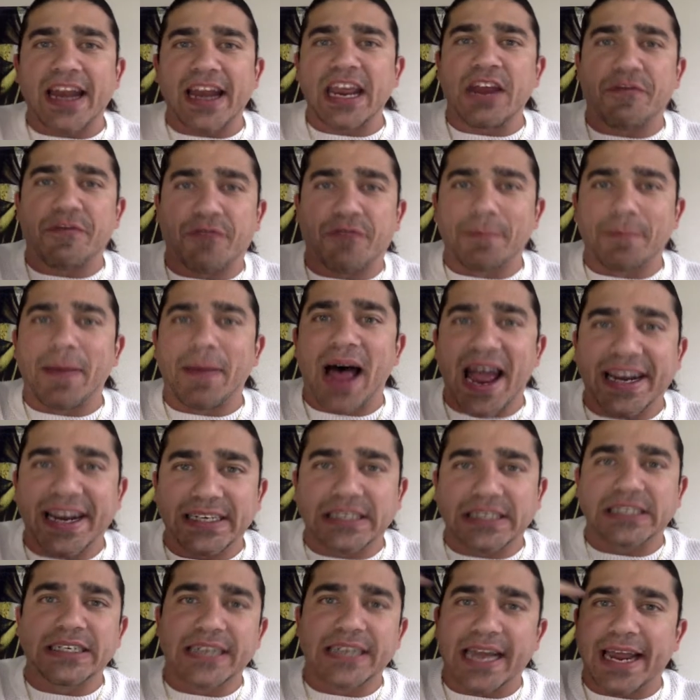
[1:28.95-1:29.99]

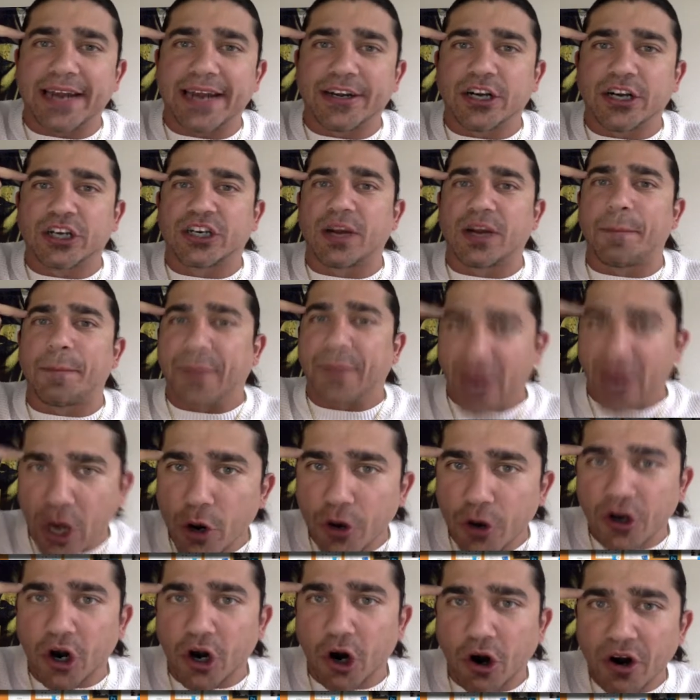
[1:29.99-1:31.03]
information in your
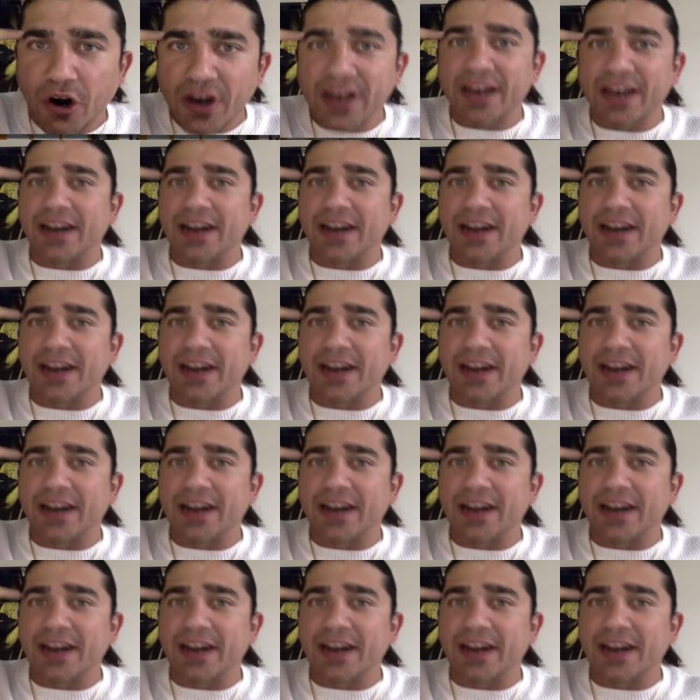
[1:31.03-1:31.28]
computer.